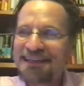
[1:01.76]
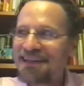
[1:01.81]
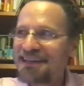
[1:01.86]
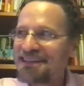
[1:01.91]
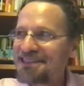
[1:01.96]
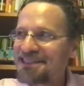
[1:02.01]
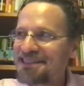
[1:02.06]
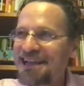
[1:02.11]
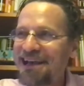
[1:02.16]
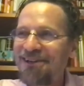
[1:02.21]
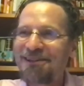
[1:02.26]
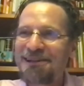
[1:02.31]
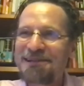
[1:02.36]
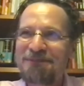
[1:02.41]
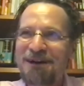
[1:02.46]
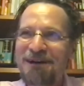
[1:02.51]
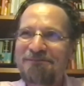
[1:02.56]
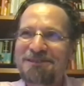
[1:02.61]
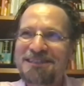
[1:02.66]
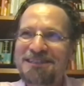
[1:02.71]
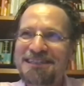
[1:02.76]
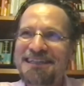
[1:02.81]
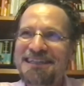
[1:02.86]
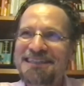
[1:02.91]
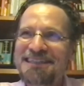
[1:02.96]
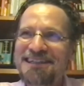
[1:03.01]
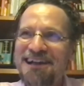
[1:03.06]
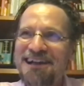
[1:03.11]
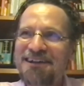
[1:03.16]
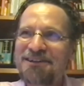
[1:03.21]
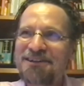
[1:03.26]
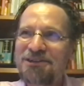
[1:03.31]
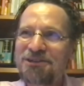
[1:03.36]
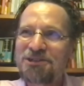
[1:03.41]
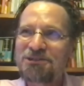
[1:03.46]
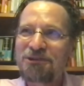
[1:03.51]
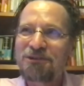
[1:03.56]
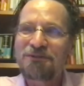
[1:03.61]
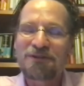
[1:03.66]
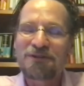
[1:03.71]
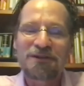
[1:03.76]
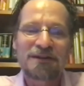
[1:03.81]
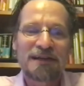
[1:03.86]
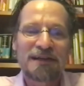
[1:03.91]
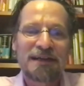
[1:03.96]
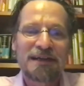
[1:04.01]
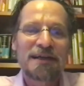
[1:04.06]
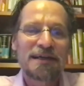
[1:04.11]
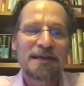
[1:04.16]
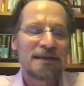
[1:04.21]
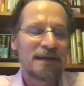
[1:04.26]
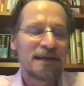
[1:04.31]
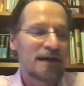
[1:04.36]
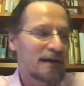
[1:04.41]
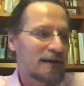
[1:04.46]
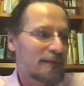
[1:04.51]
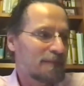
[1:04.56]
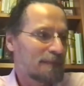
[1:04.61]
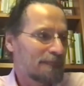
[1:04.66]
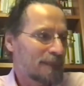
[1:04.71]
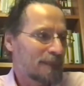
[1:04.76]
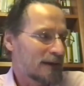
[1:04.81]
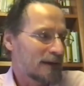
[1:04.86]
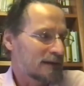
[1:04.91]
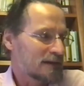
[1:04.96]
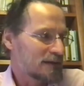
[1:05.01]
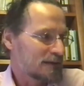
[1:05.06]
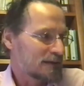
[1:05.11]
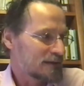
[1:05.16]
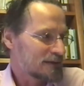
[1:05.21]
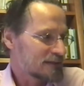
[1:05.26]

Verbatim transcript: Uh, in scholarly publishing, it's not unusual for um, uh, uh,